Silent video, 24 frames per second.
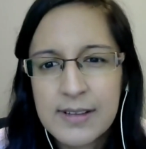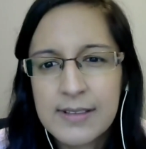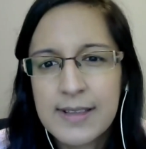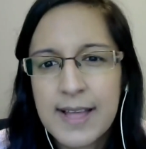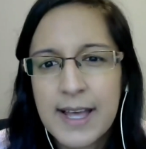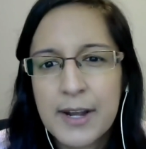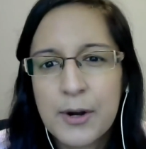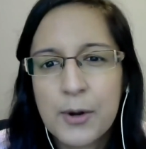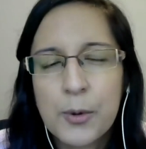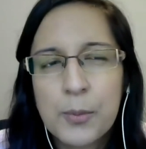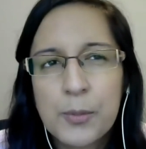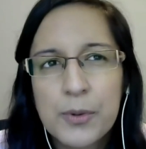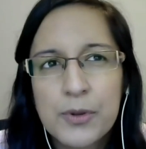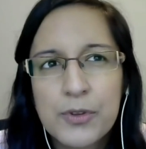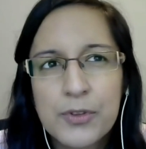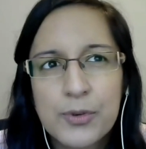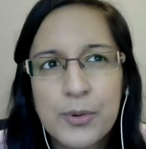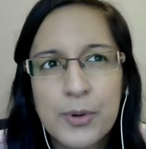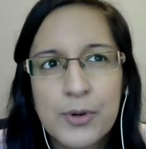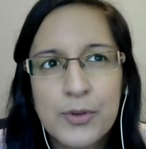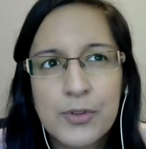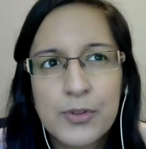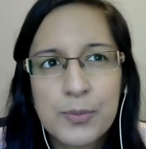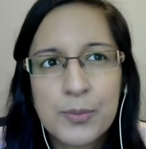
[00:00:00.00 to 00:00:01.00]
is that open
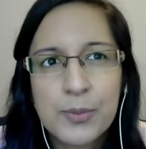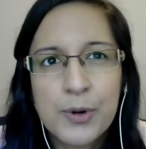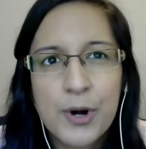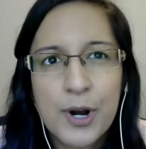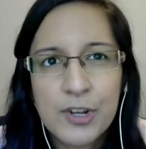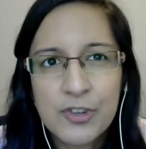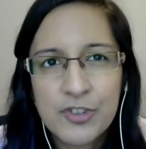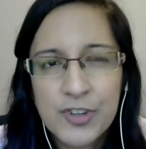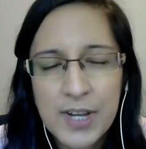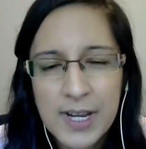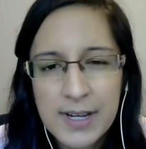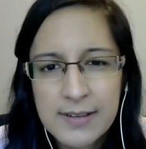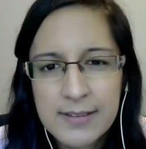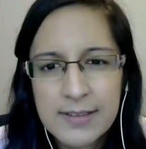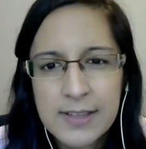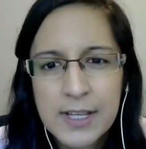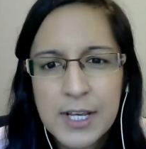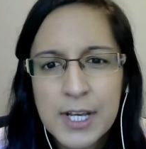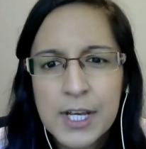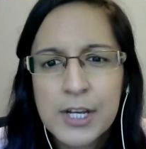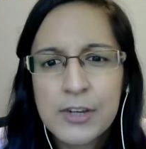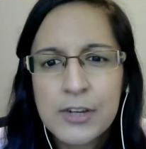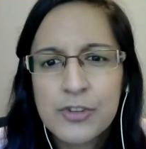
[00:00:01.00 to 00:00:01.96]
source projects